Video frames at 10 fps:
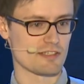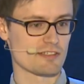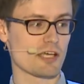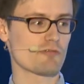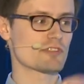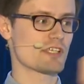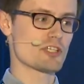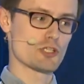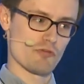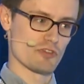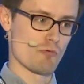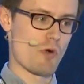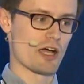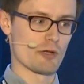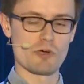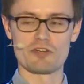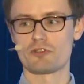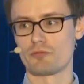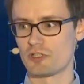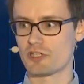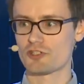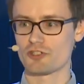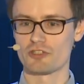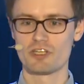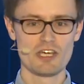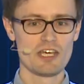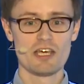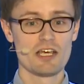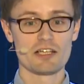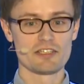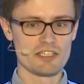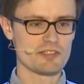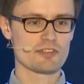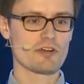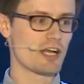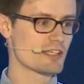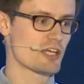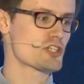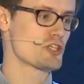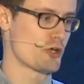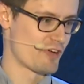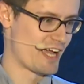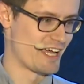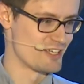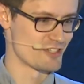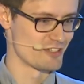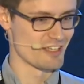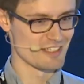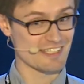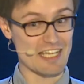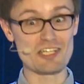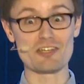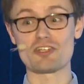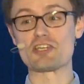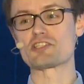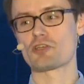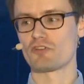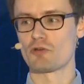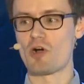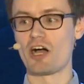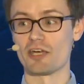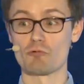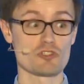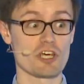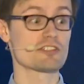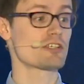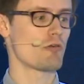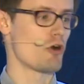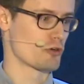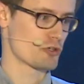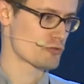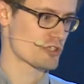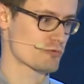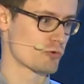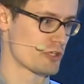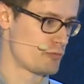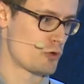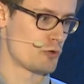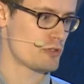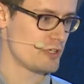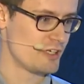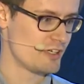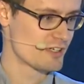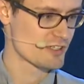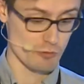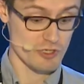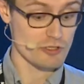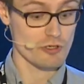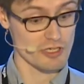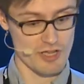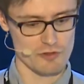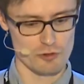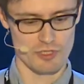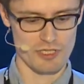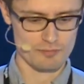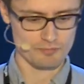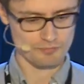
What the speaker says: it, send it over the wire and wait for the prediction, the serialization overhead and sending things over the wire would take so long, users will get bored. So you can never do that.